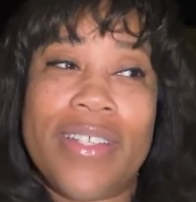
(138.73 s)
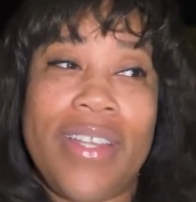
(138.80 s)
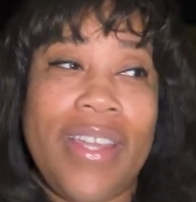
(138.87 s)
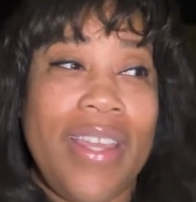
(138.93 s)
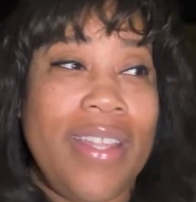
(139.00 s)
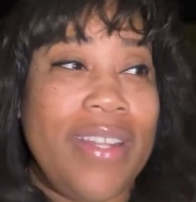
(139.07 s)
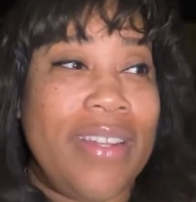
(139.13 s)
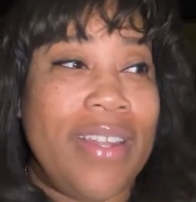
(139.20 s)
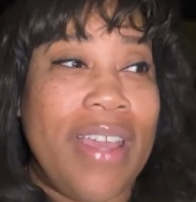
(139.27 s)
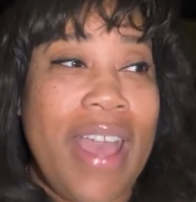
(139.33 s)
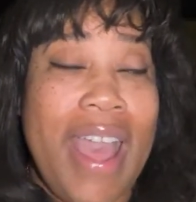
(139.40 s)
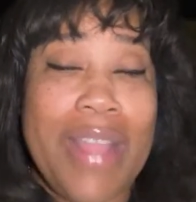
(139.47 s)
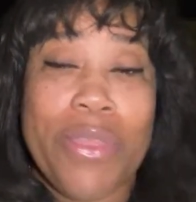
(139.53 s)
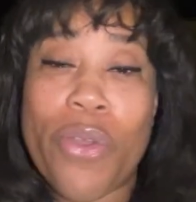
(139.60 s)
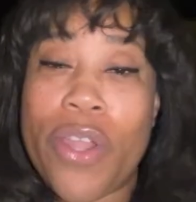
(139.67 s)
And
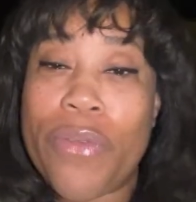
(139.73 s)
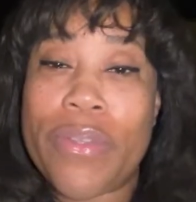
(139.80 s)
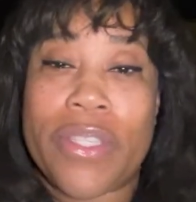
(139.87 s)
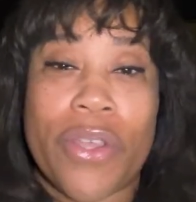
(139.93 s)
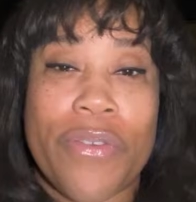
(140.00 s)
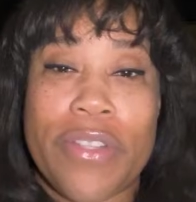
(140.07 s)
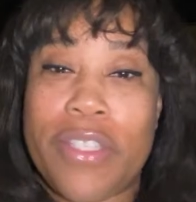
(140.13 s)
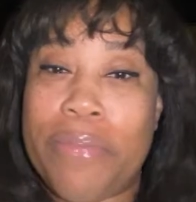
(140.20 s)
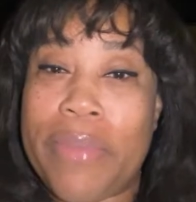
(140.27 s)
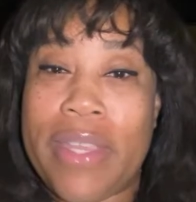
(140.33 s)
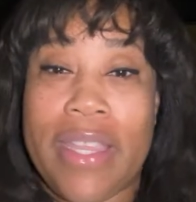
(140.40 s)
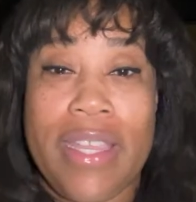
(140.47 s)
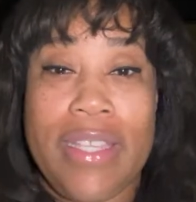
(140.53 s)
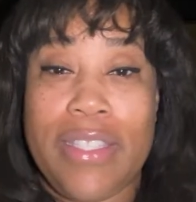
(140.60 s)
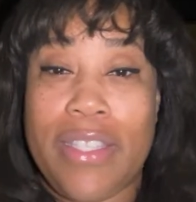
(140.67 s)
I thought it was going to be
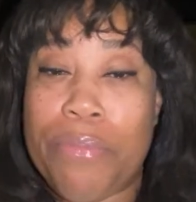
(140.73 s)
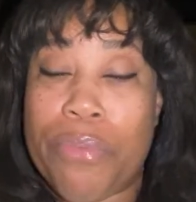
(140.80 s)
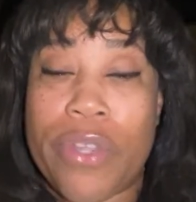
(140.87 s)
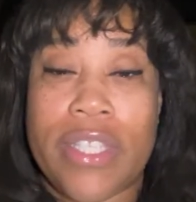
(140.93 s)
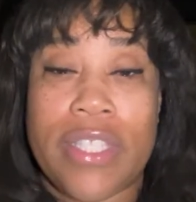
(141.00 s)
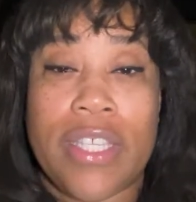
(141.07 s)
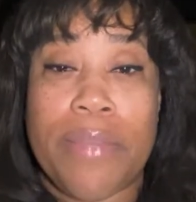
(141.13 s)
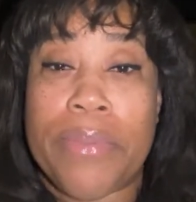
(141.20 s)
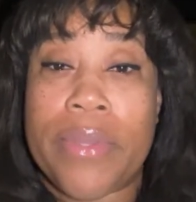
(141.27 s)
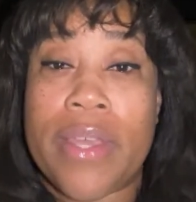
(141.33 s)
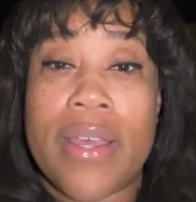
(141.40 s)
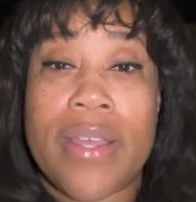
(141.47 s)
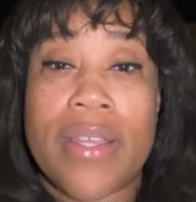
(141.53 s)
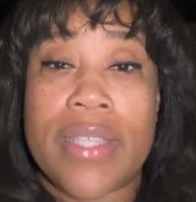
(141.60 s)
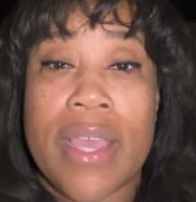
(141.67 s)
easy breezy
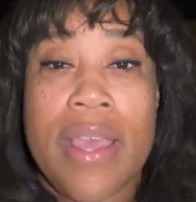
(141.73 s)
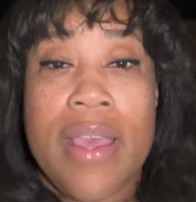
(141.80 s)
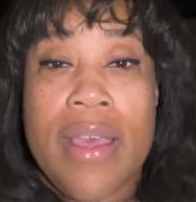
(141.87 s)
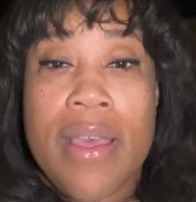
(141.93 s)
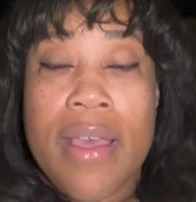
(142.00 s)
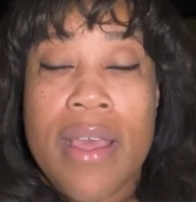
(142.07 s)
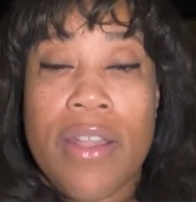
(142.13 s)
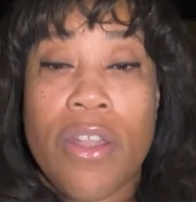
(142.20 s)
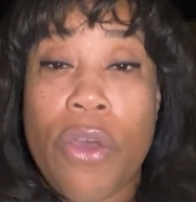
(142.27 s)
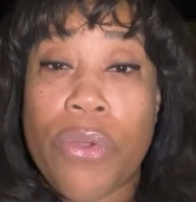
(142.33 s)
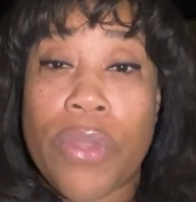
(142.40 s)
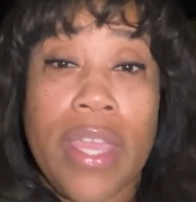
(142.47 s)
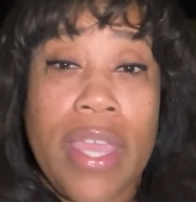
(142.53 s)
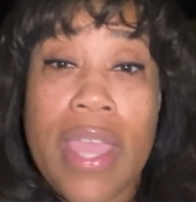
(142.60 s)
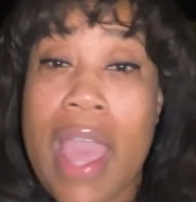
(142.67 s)
because low
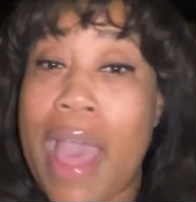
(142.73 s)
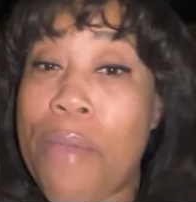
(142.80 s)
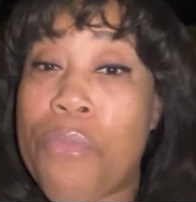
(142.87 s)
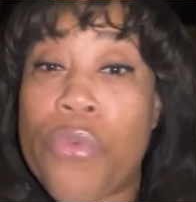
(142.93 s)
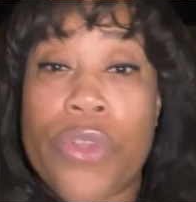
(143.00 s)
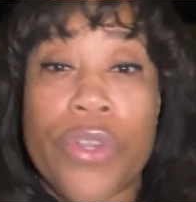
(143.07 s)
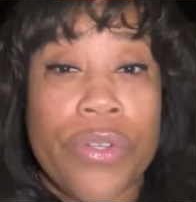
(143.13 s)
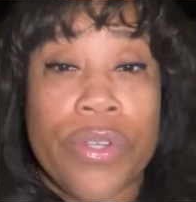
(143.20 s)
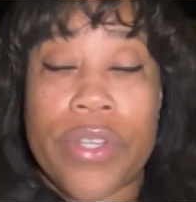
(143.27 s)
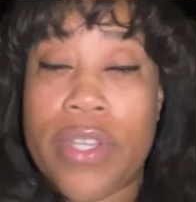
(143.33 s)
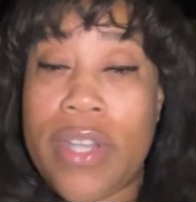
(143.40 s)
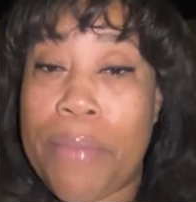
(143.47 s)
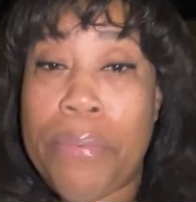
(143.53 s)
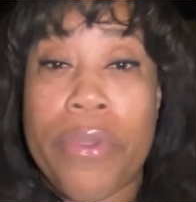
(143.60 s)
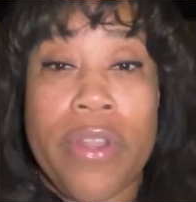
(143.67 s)
key, I'm real good
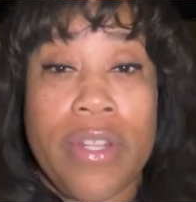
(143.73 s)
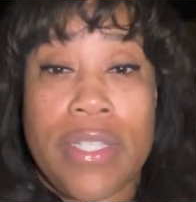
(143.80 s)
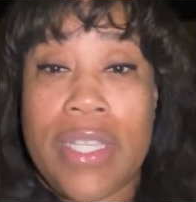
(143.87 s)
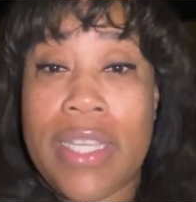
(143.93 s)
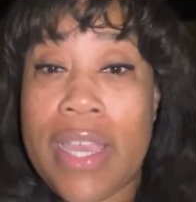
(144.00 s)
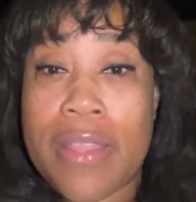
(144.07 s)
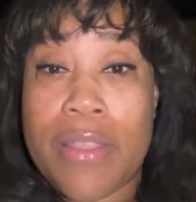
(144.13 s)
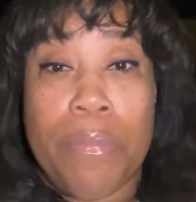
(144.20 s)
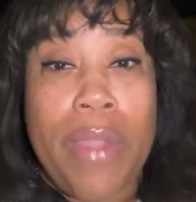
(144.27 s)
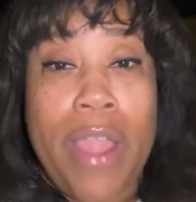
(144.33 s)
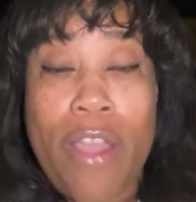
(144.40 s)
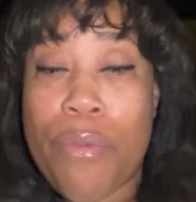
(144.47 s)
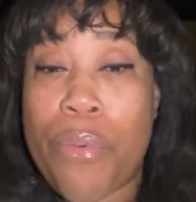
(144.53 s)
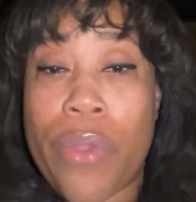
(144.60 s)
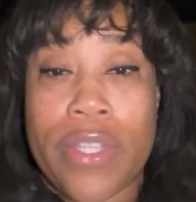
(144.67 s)
at putting together
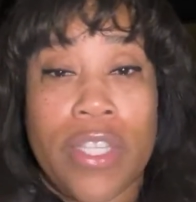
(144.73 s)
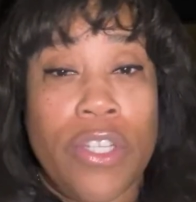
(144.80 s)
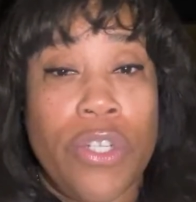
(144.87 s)
PowerPoints.